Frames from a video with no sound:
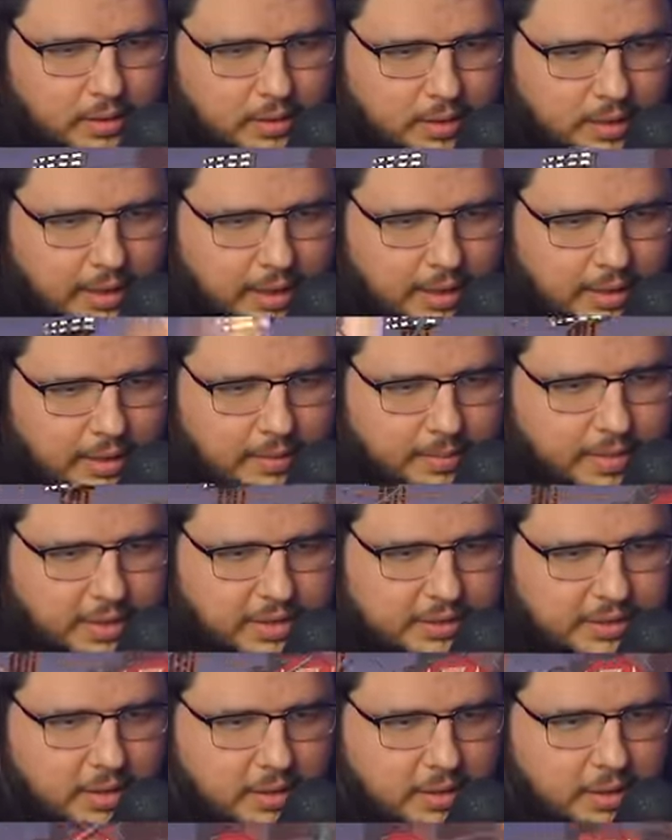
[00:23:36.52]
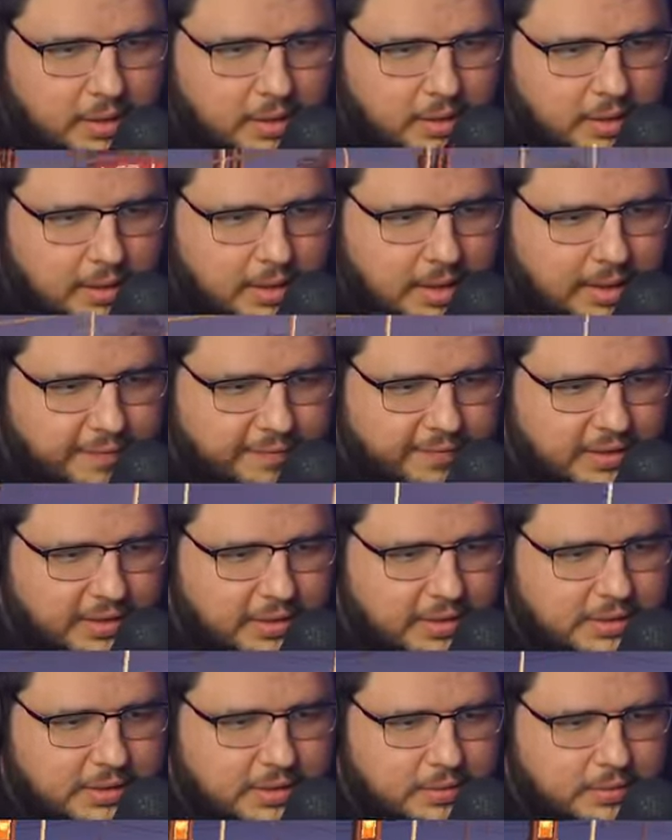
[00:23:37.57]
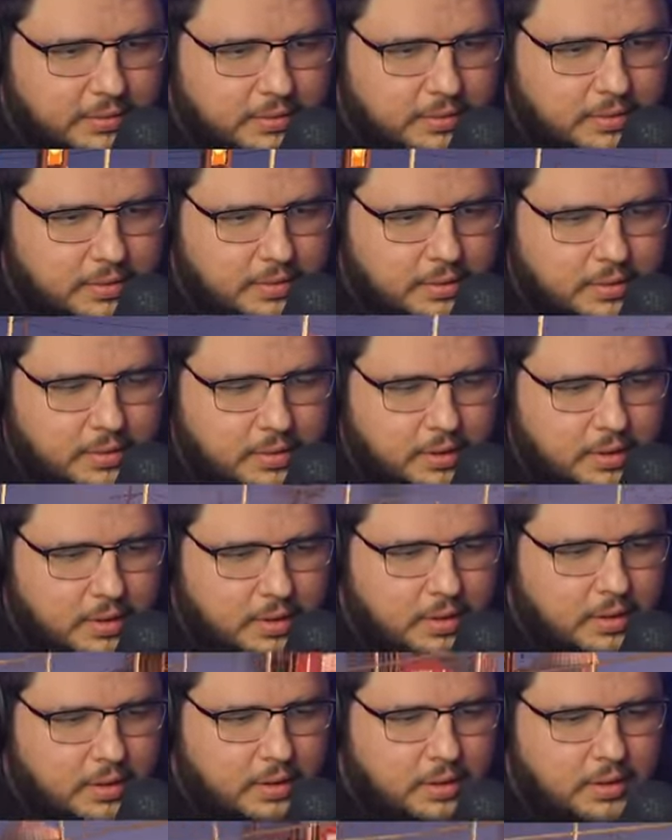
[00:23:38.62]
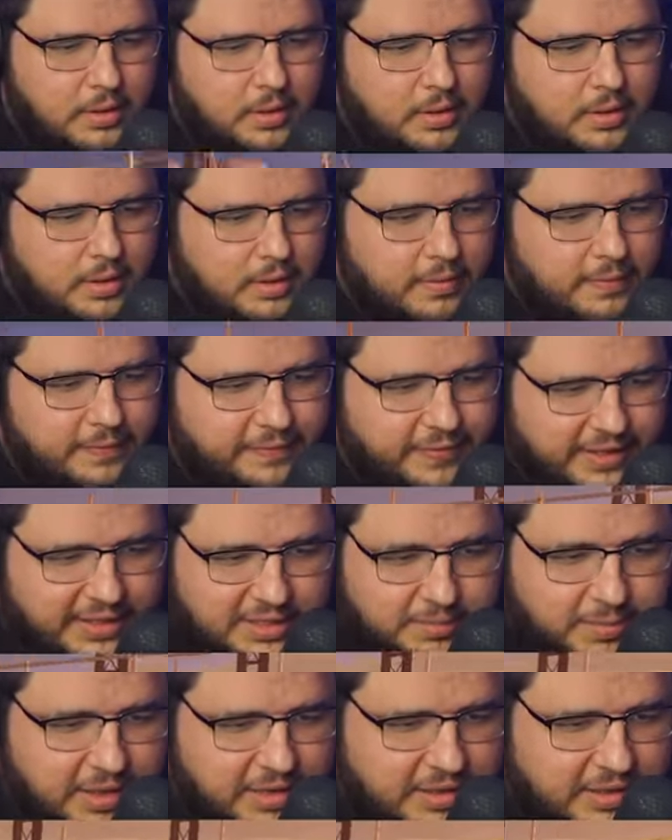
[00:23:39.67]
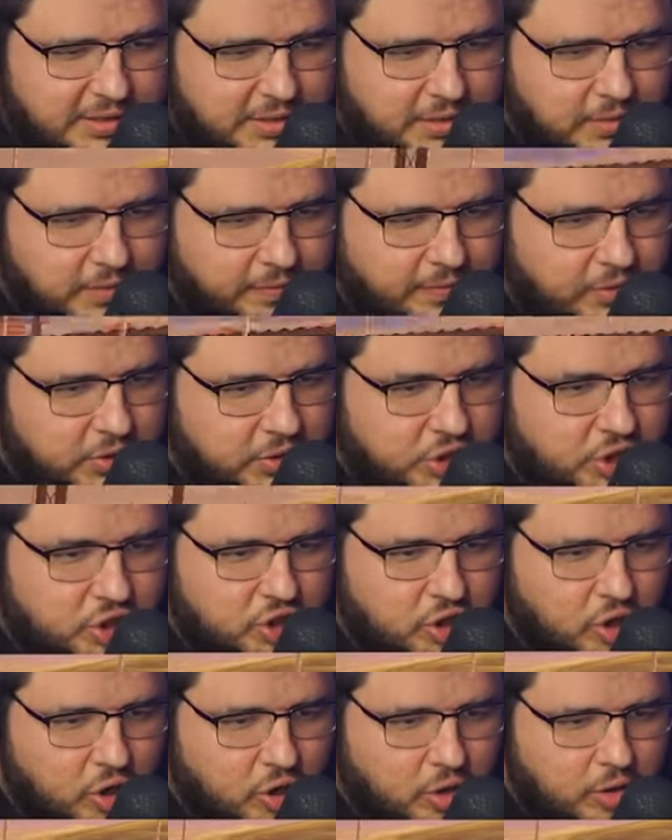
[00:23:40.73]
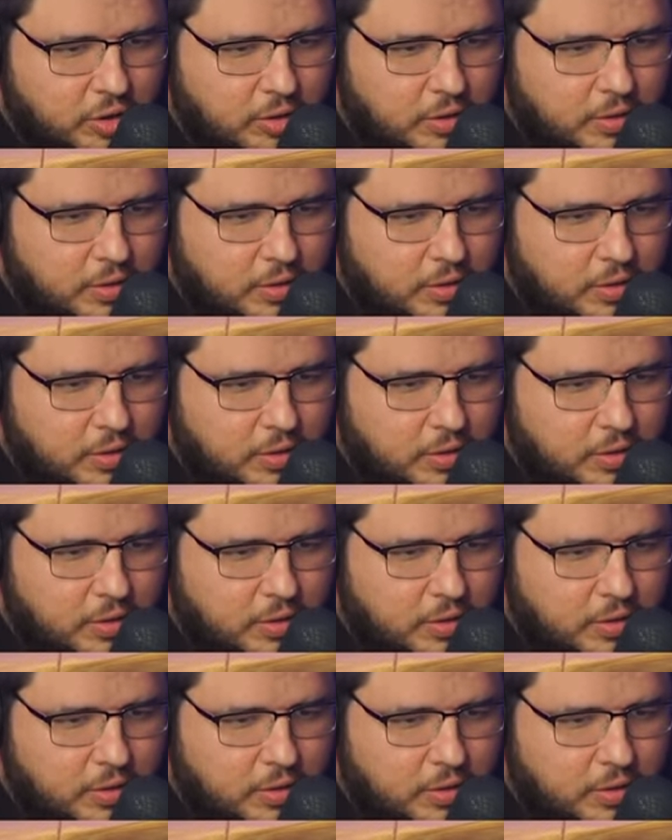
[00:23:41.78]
Kind of, but it's all good. I have fifty still. Mm-hmm. fifty's better than zero for sure.